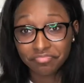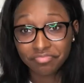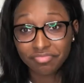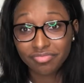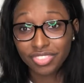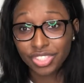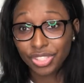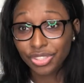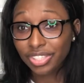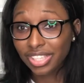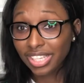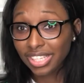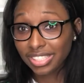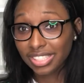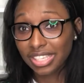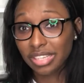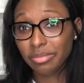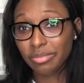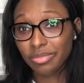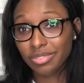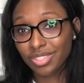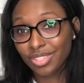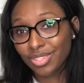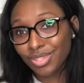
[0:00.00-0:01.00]
During that
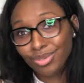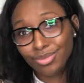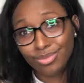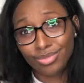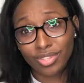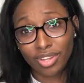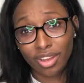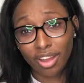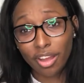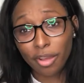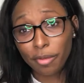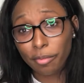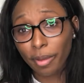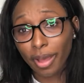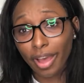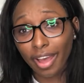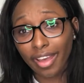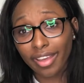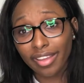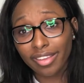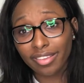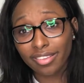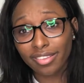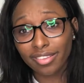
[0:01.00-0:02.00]
time, you don't talk back.